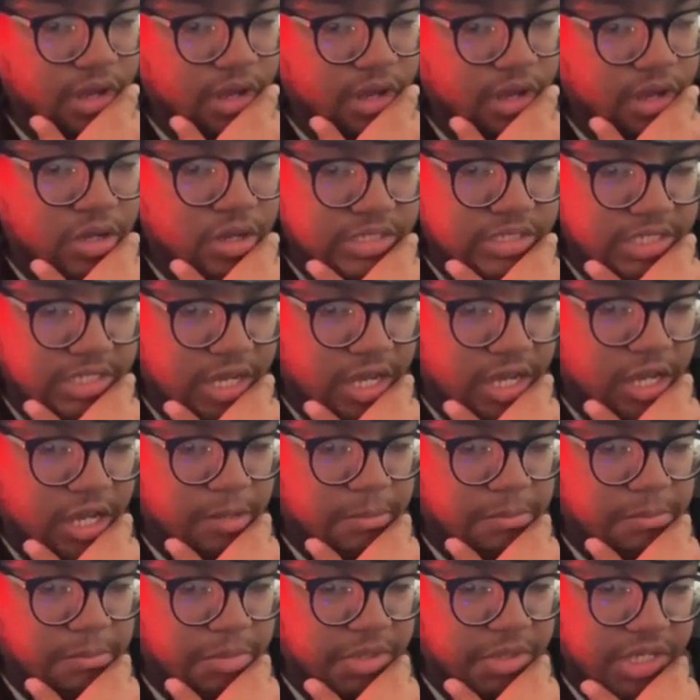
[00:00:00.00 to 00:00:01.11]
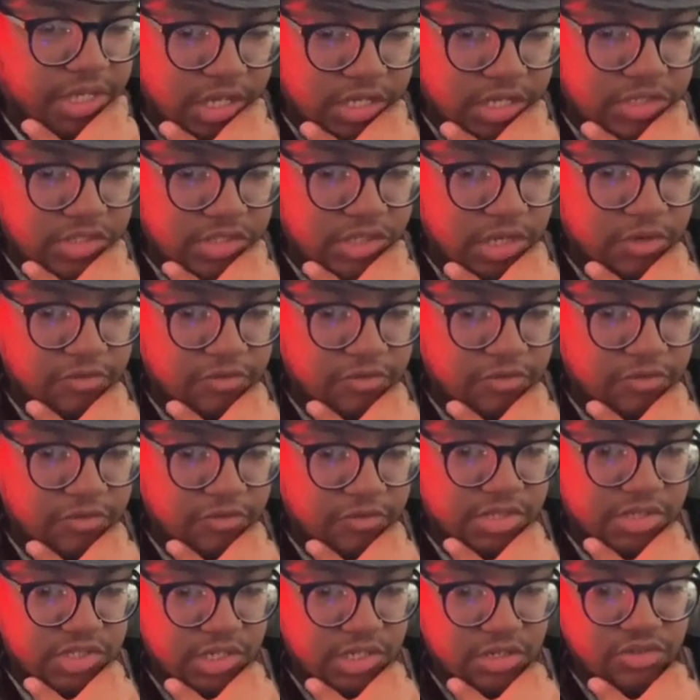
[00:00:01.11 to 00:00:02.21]
for a long time because of
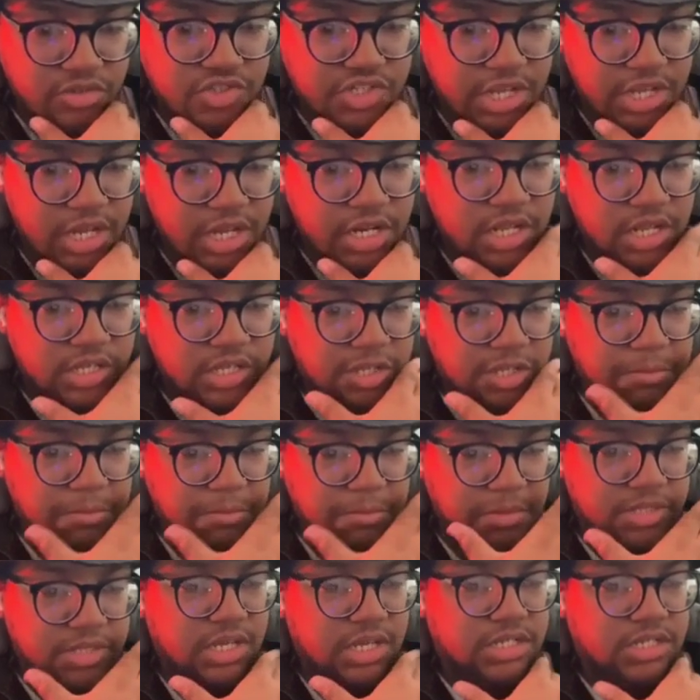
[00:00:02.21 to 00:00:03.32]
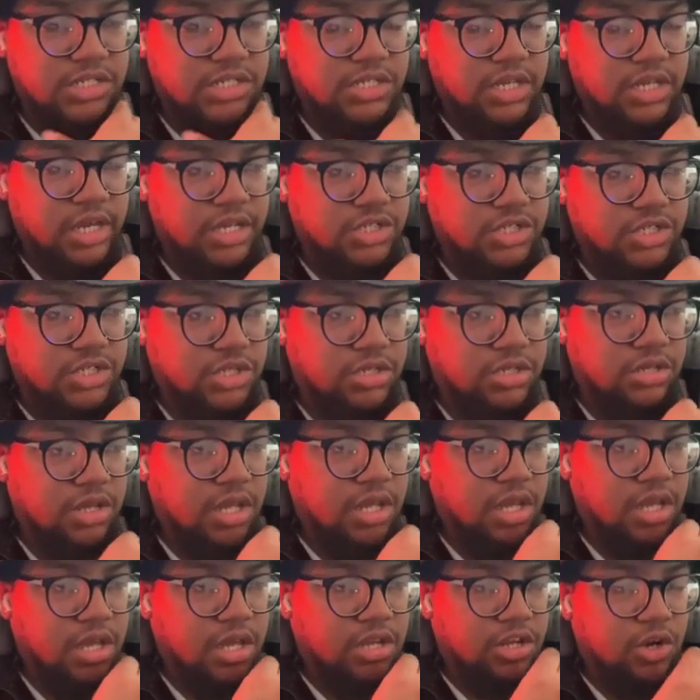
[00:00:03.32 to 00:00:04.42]
misunderstandings and miseducation.
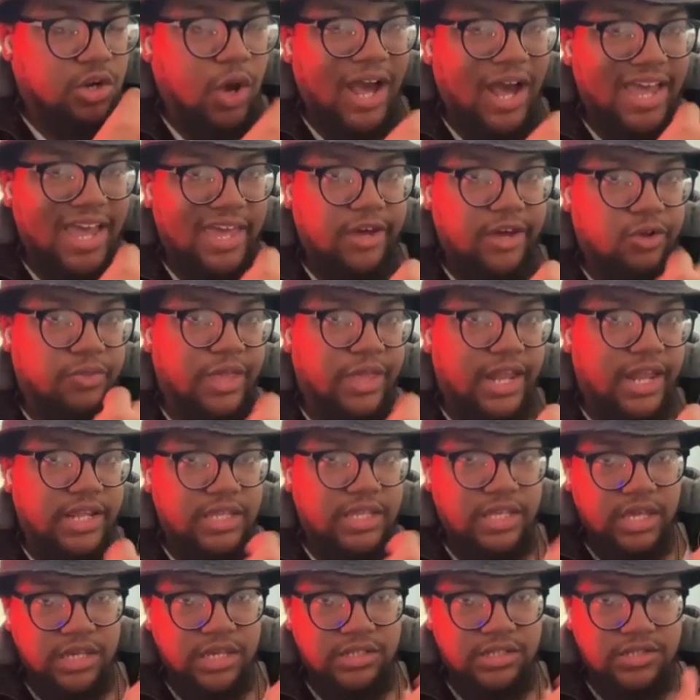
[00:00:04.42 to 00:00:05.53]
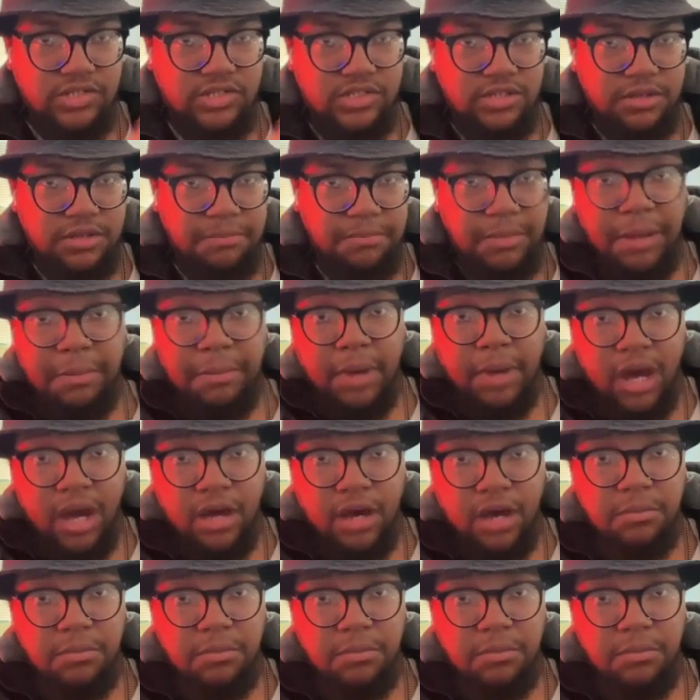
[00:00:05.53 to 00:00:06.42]
I held that against my mom